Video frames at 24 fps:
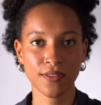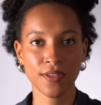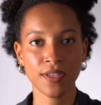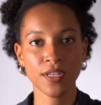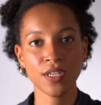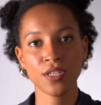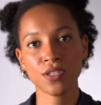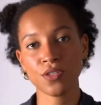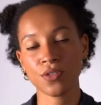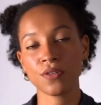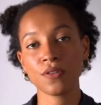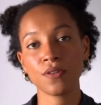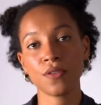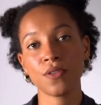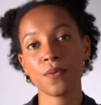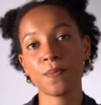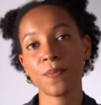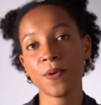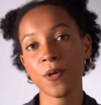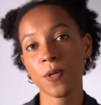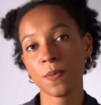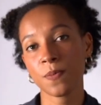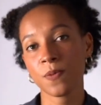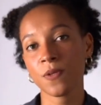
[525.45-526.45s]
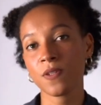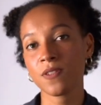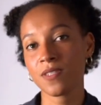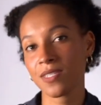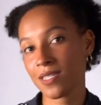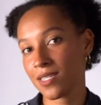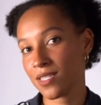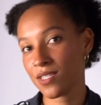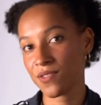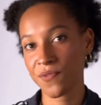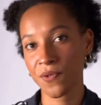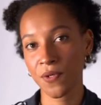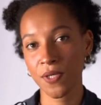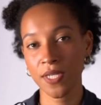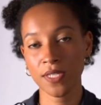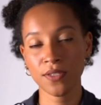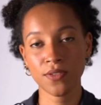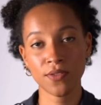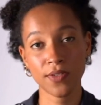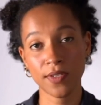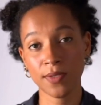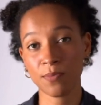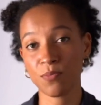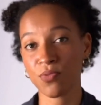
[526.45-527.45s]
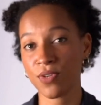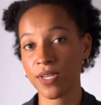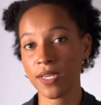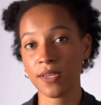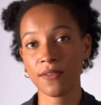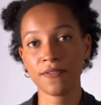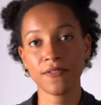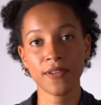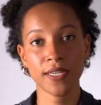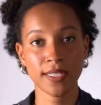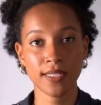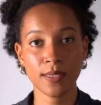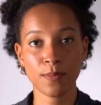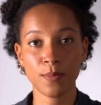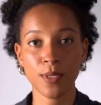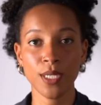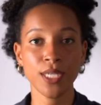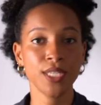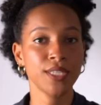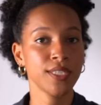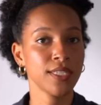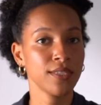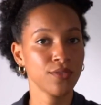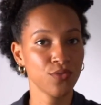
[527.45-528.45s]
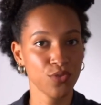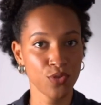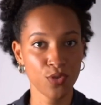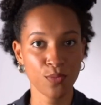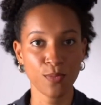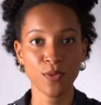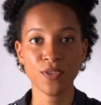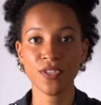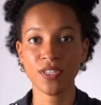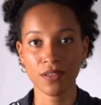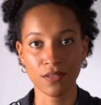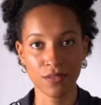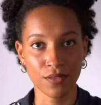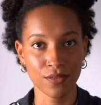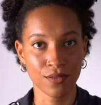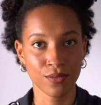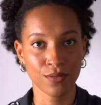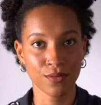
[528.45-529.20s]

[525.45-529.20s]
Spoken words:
so the purpose is for it to bring flexibility to the material.